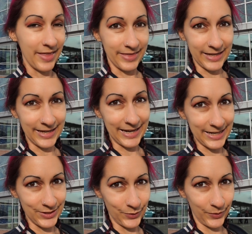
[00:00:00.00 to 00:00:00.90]
The
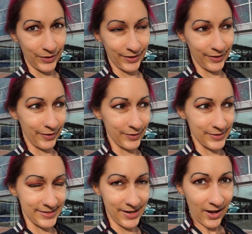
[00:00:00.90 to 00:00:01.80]
indoor
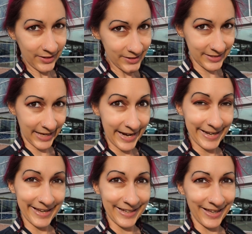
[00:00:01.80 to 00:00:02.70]
sock
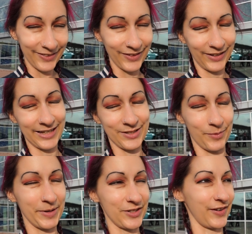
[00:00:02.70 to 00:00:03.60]
skating looked like so
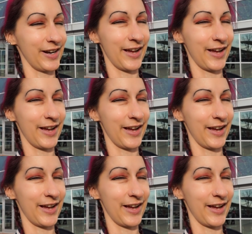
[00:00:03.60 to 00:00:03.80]
much fun.